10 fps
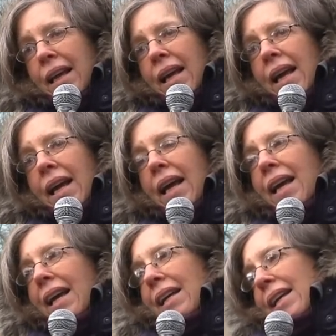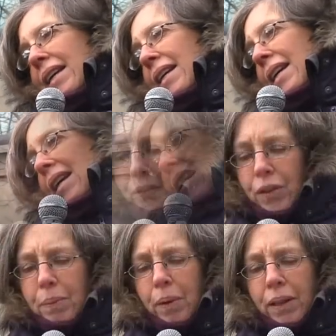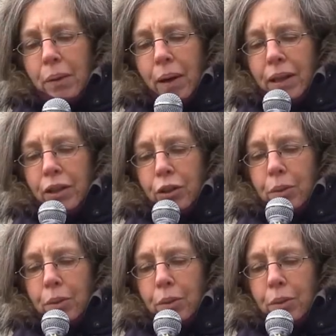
Sure. The first point I wanted